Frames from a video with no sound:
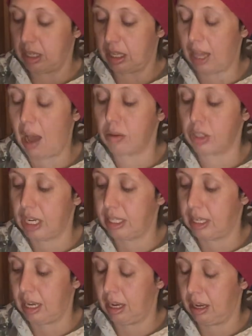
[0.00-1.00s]
clout
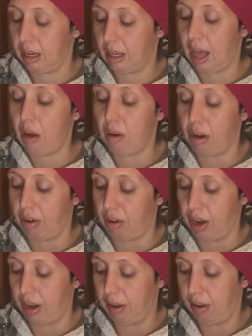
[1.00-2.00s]
chasing, clout
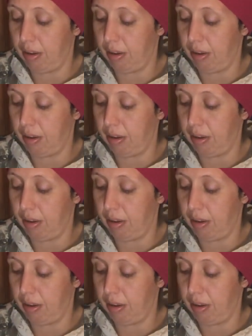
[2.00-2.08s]
hungry.